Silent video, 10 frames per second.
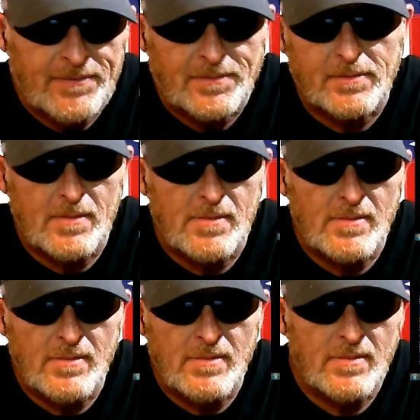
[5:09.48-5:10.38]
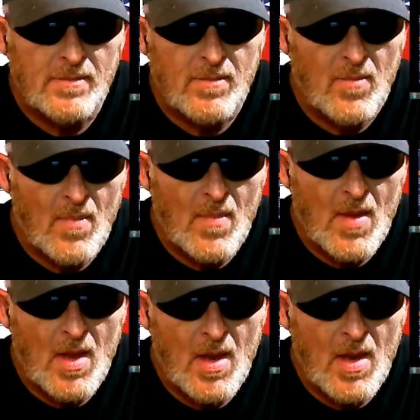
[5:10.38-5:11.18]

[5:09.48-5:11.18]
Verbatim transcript: Hey, who made coffee this morning?